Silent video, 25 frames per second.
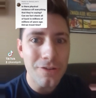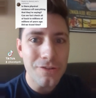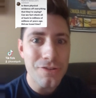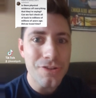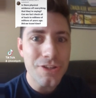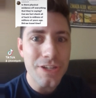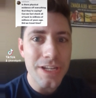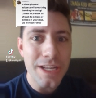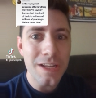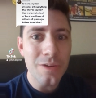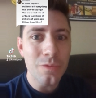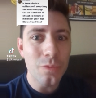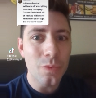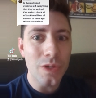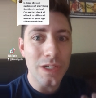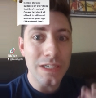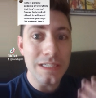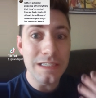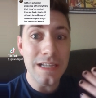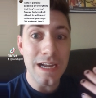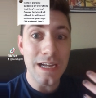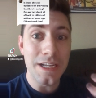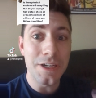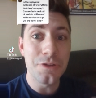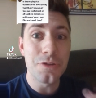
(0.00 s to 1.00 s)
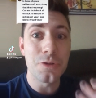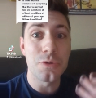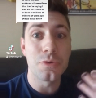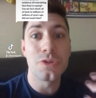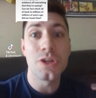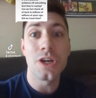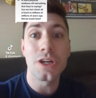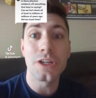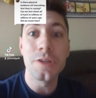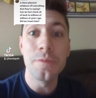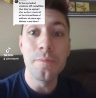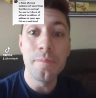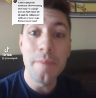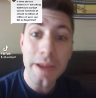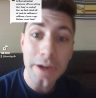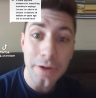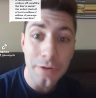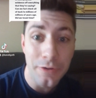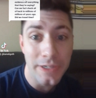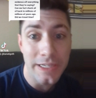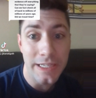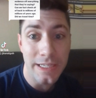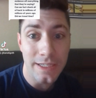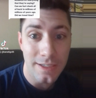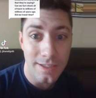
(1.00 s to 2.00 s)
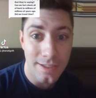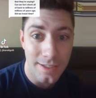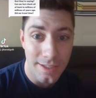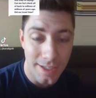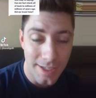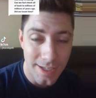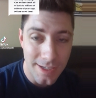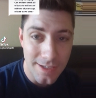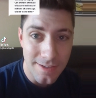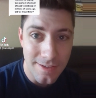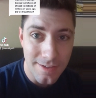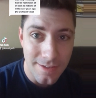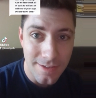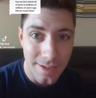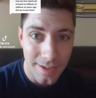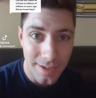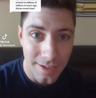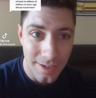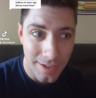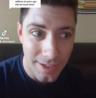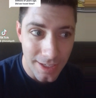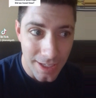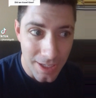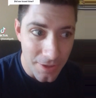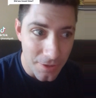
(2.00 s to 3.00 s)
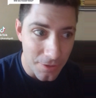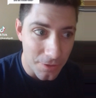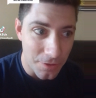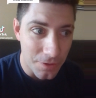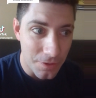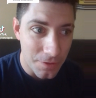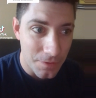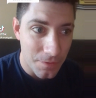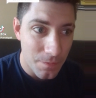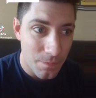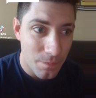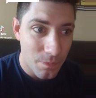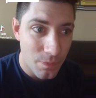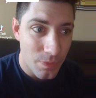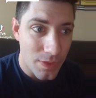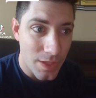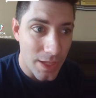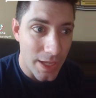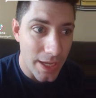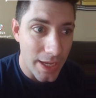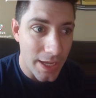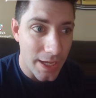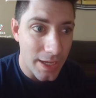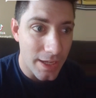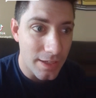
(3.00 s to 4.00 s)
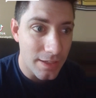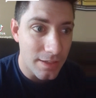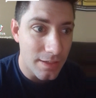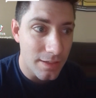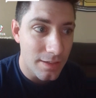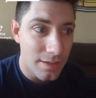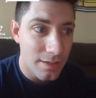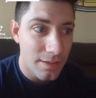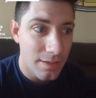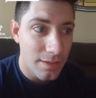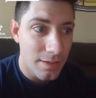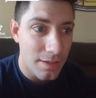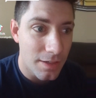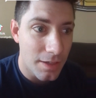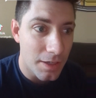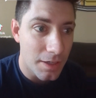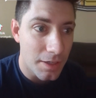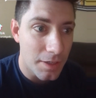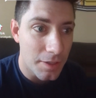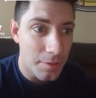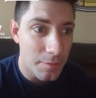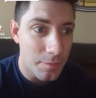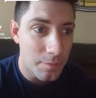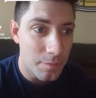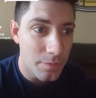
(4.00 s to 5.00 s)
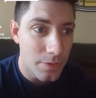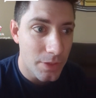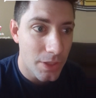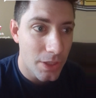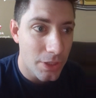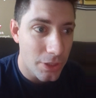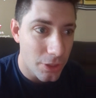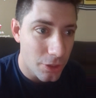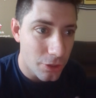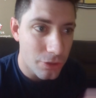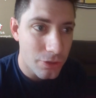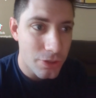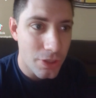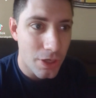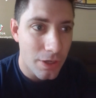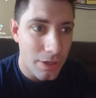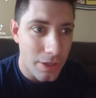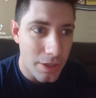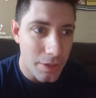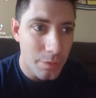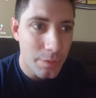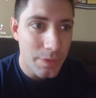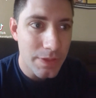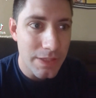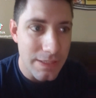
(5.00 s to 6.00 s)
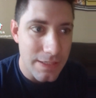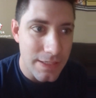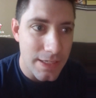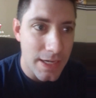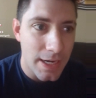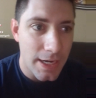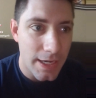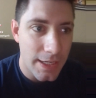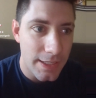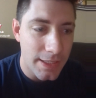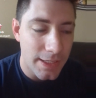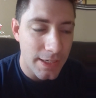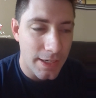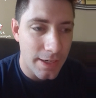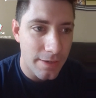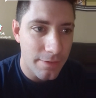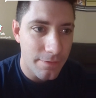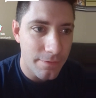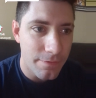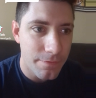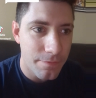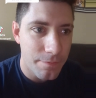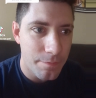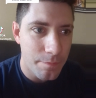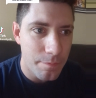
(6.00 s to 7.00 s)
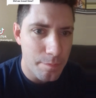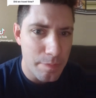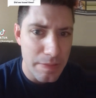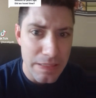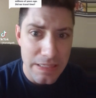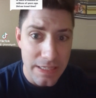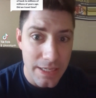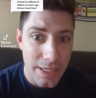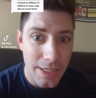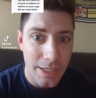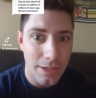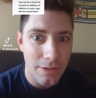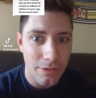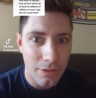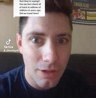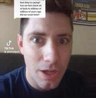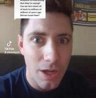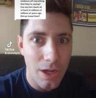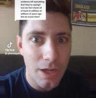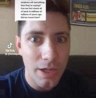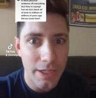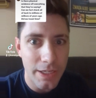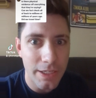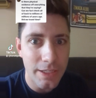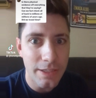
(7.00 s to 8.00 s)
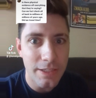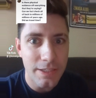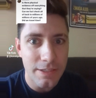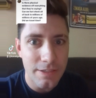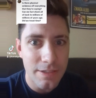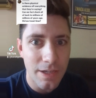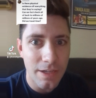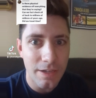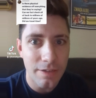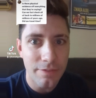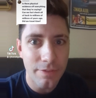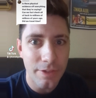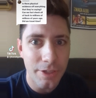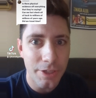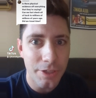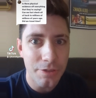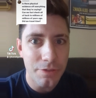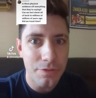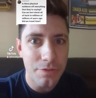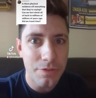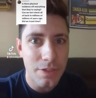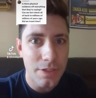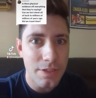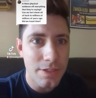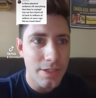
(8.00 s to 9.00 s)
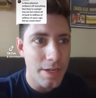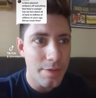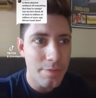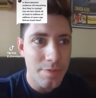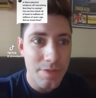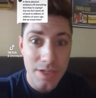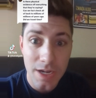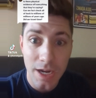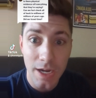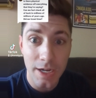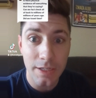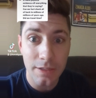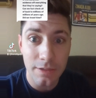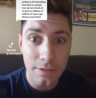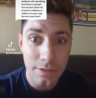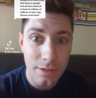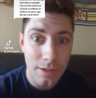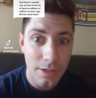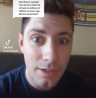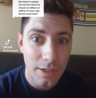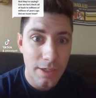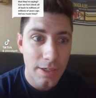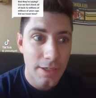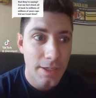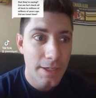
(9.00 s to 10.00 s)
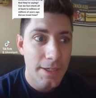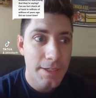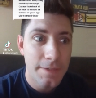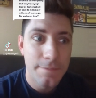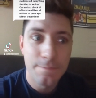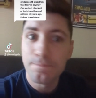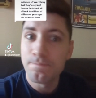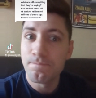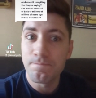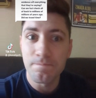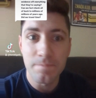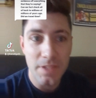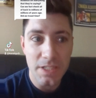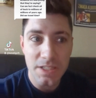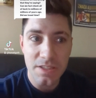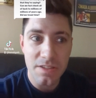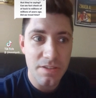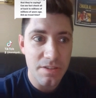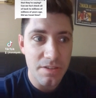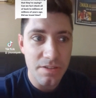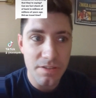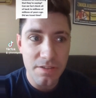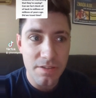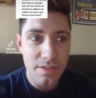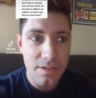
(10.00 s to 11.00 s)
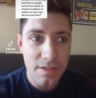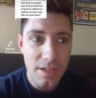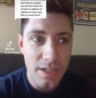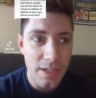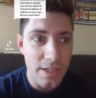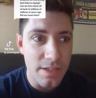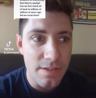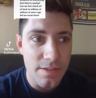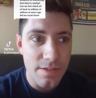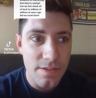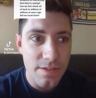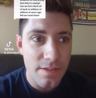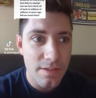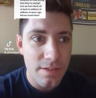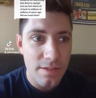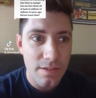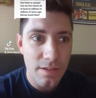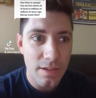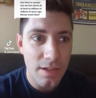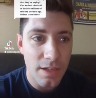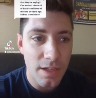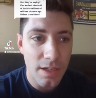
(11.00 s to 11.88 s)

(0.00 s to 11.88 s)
understand what a dinosaur documentary is either. And you're talking with this guy that I've been seeing a lot in these kind of videos. His name is Tyler. It's just his